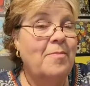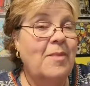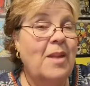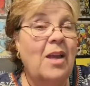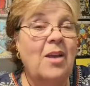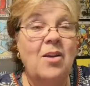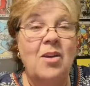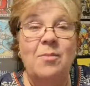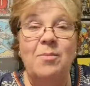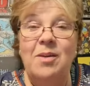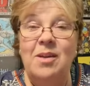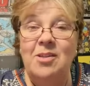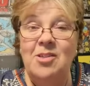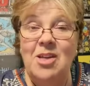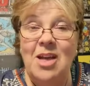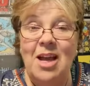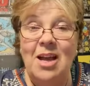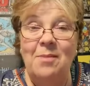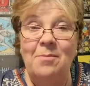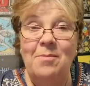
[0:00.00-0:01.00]
it could be a
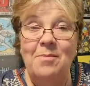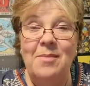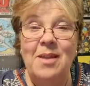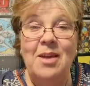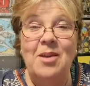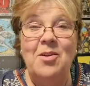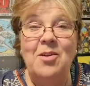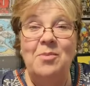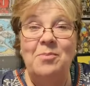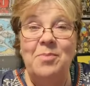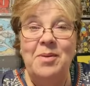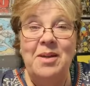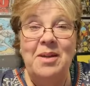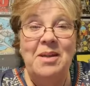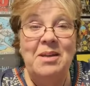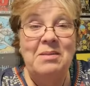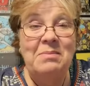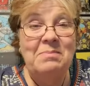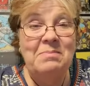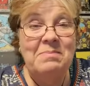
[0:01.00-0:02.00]
job, that could
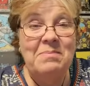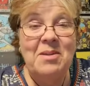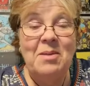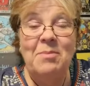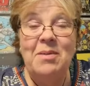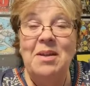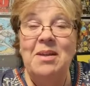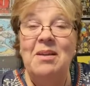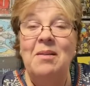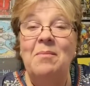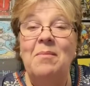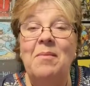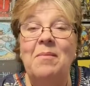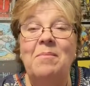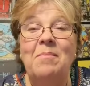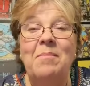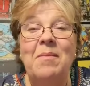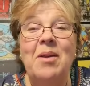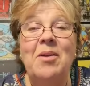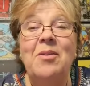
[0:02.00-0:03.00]
be
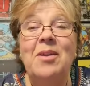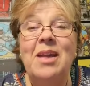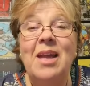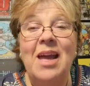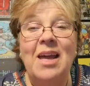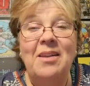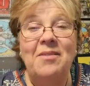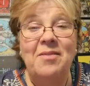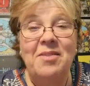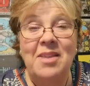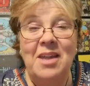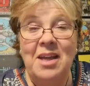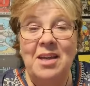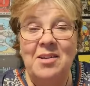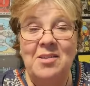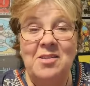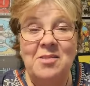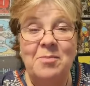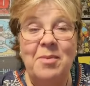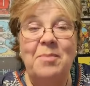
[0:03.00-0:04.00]
myriad of
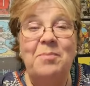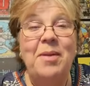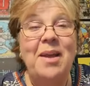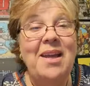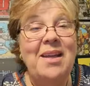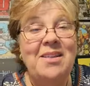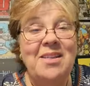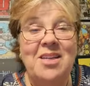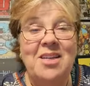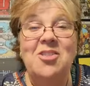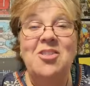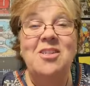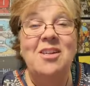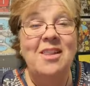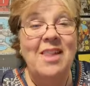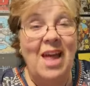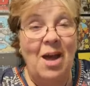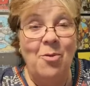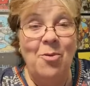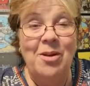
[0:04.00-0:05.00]
things, but pay attention to
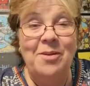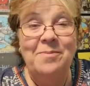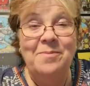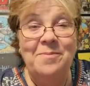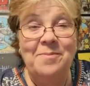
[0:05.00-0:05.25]
that one.